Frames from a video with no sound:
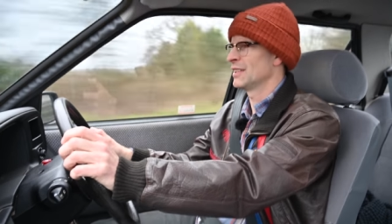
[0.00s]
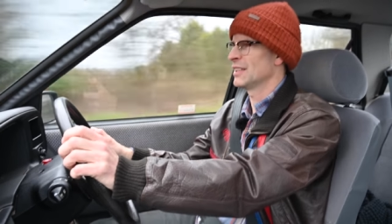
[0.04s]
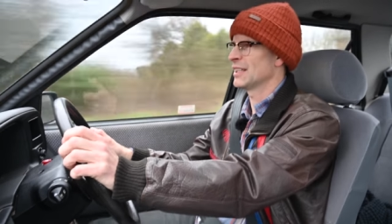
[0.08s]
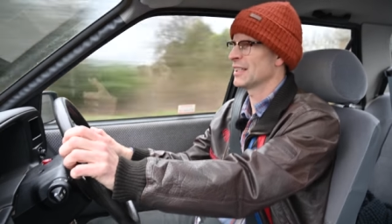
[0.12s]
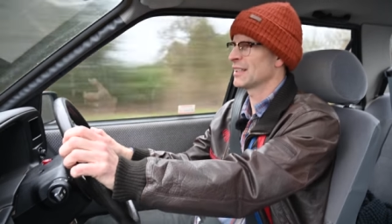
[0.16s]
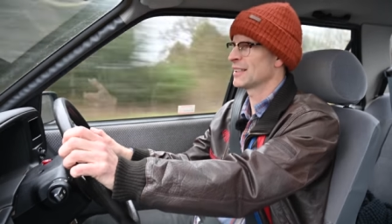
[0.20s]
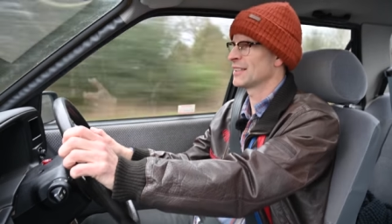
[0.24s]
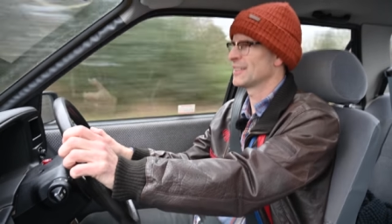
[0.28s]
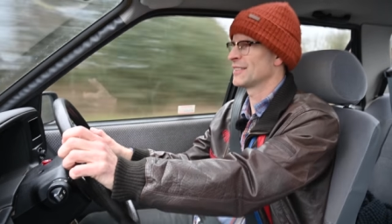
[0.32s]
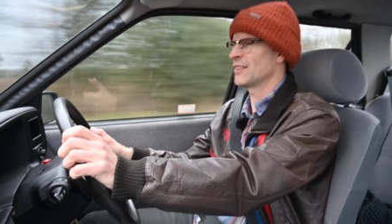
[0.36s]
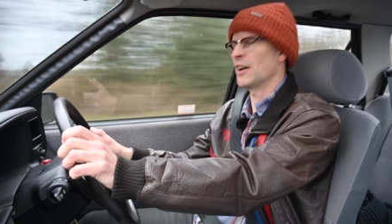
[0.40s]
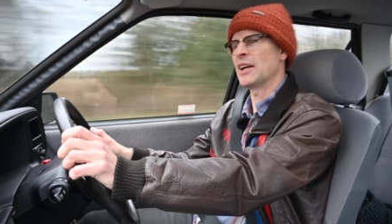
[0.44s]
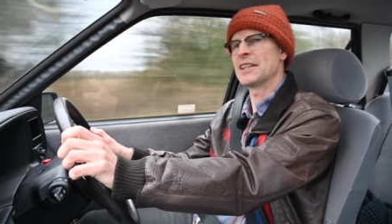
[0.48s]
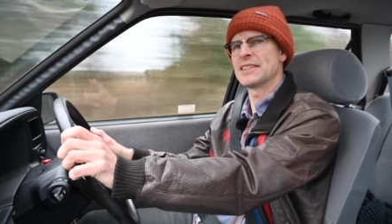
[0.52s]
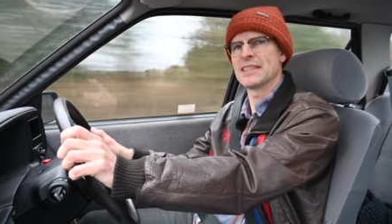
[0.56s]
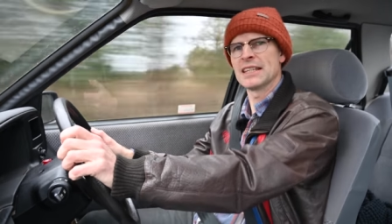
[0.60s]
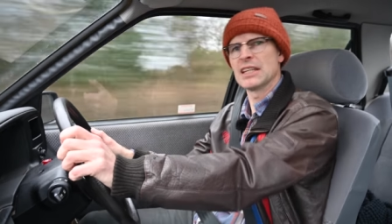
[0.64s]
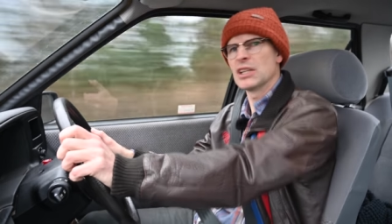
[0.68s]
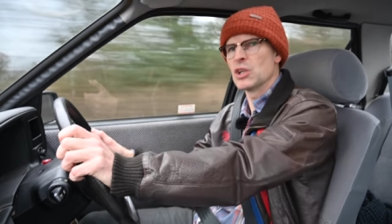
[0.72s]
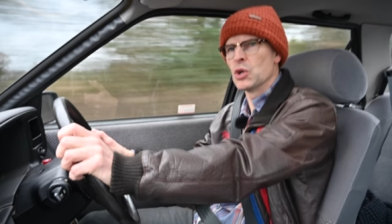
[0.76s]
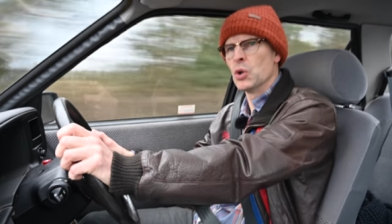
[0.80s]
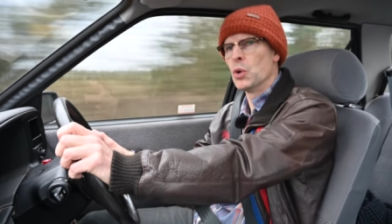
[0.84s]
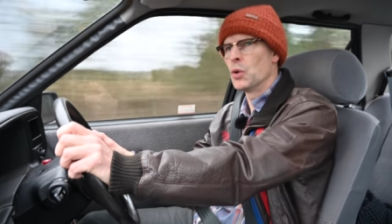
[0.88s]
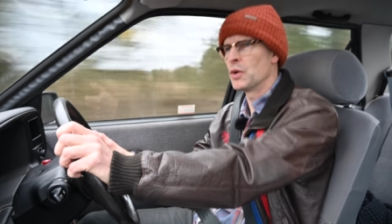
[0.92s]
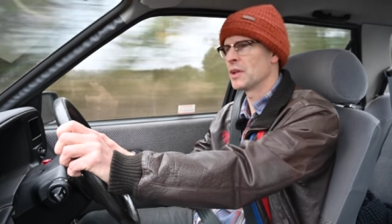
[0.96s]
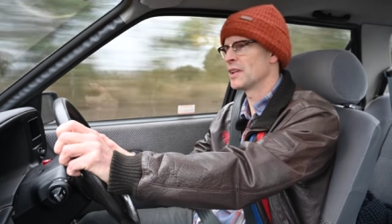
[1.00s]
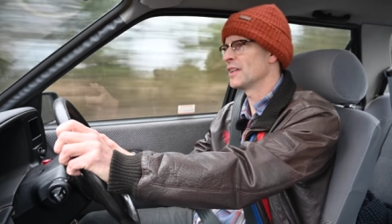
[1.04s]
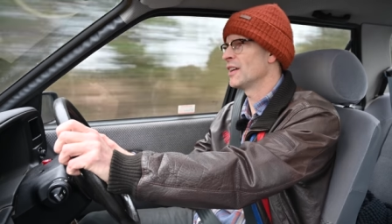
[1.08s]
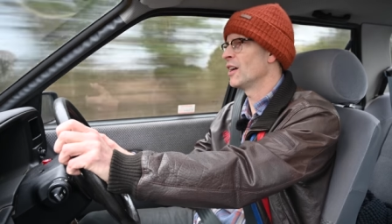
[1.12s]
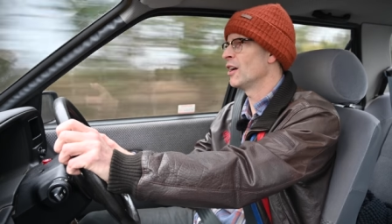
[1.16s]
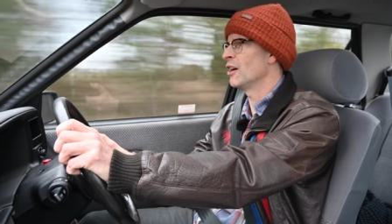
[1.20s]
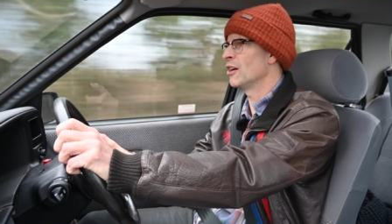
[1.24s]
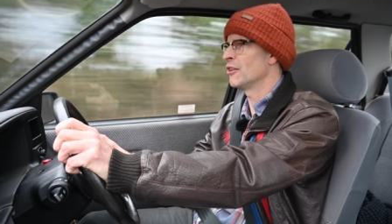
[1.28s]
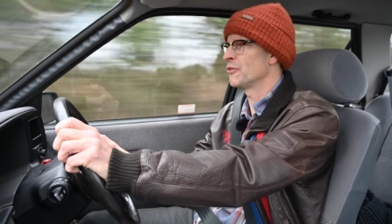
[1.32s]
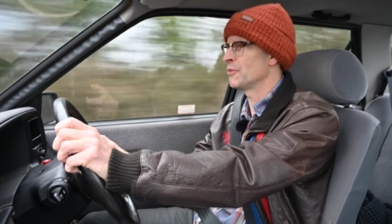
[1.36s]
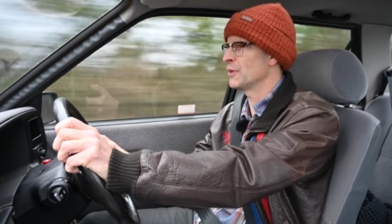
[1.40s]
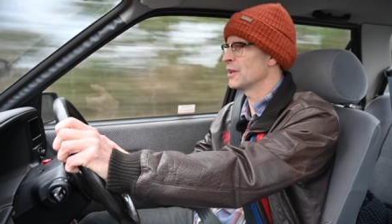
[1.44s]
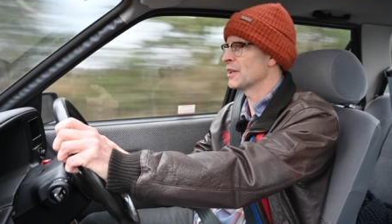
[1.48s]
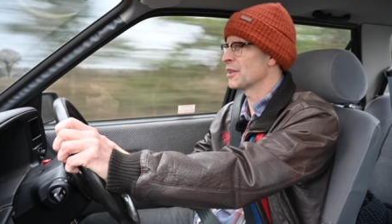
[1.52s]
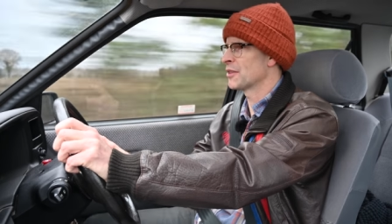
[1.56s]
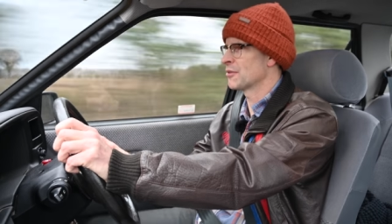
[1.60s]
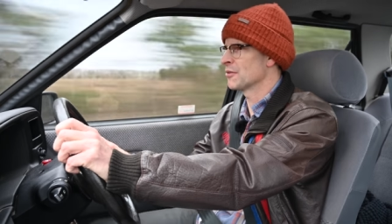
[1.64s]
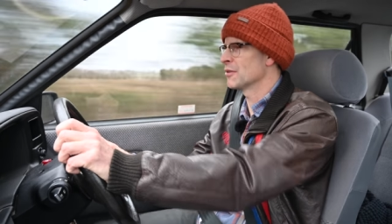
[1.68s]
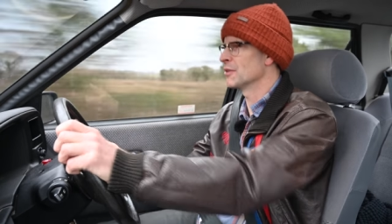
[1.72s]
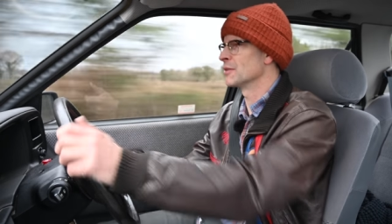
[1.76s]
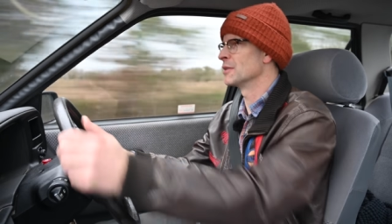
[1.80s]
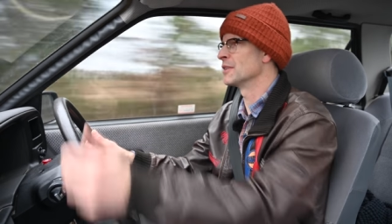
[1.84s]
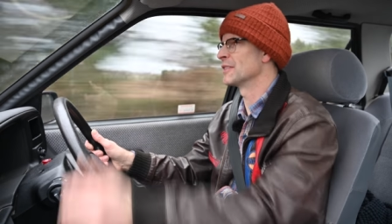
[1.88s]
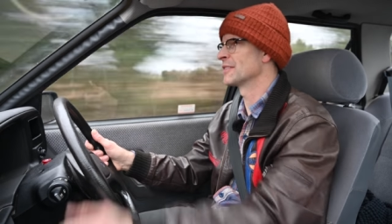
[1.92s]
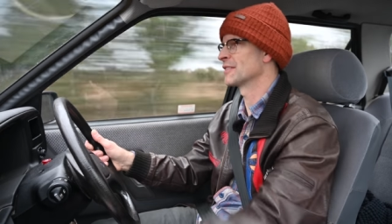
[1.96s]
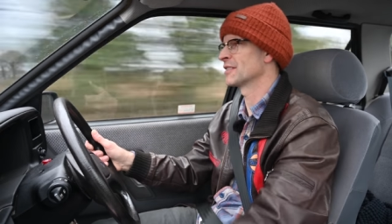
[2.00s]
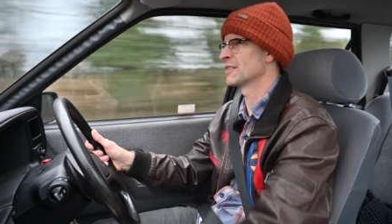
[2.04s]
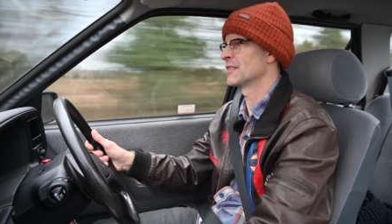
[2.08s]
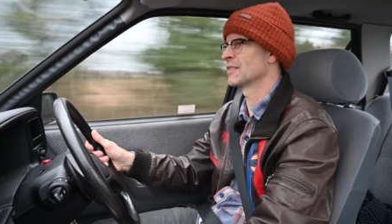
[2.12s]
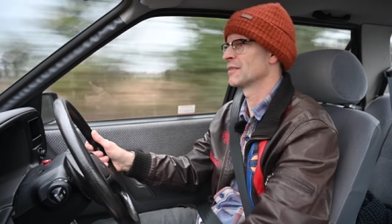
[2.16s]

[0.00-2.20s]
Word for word: exciting corner halfway through. It's going